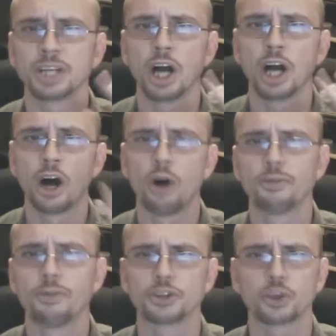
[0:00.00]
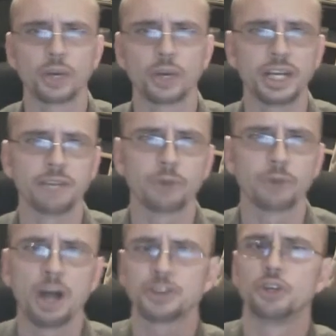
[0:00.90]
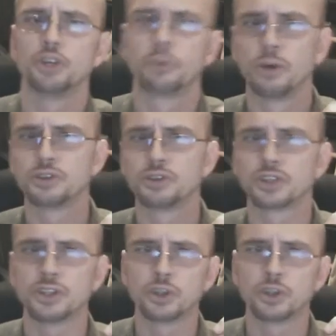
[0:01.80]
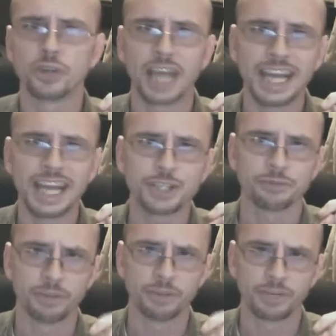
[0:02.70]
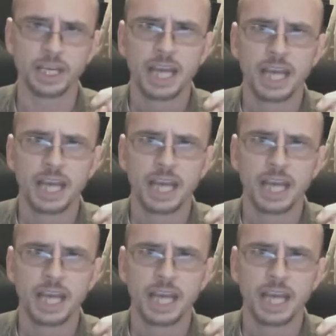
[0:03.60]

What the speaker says: call for screening for osteoporosis until the age of 50,